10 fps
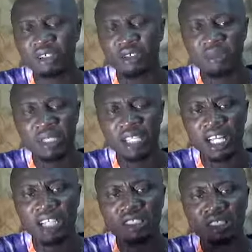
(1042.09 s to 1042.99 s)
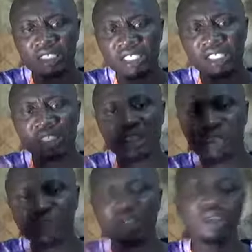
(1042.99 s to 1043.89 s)
kilometers
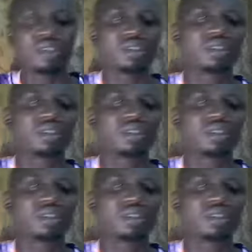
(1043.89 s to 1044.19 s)
beyond